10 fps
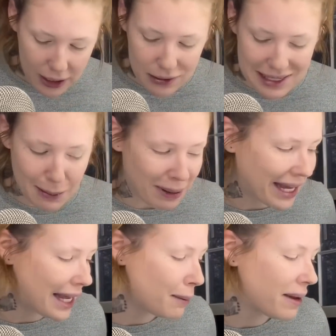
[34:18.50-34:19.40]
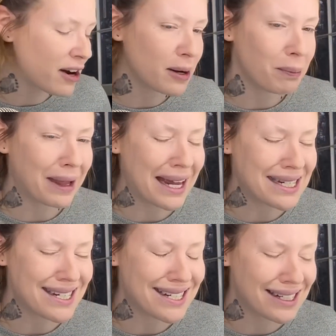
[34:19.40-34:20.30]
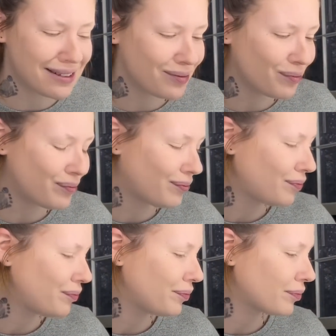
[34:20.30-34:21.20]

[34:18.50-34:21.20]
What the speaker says: use the pinky mirror to blend in.